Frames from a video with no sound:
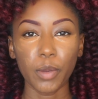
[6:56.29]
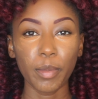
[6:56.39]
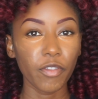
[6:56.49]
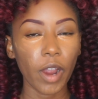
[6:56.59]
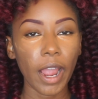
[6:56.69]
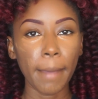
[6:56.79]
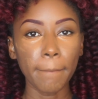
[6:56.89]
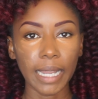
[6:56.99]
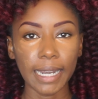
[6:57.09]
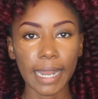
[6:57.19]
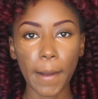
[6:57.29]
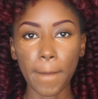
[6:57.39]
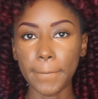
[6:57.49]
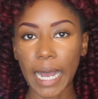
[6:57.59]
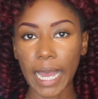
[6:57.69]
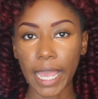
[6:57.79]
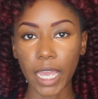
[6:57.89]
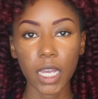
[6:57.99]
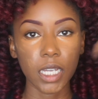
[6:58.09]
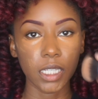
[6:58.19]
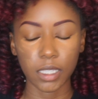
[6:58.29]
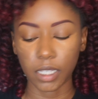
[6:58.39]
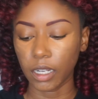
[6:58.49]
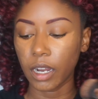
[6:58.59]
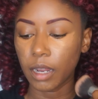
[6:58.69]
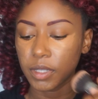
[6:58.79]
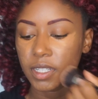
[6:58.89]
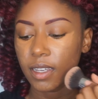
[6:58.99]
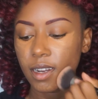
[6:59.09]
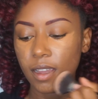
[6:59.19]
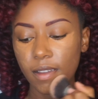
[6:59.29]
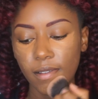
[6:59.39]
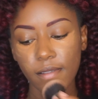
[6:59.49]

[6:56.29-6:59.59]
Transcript: before I blend out my concealer, I'm just gonna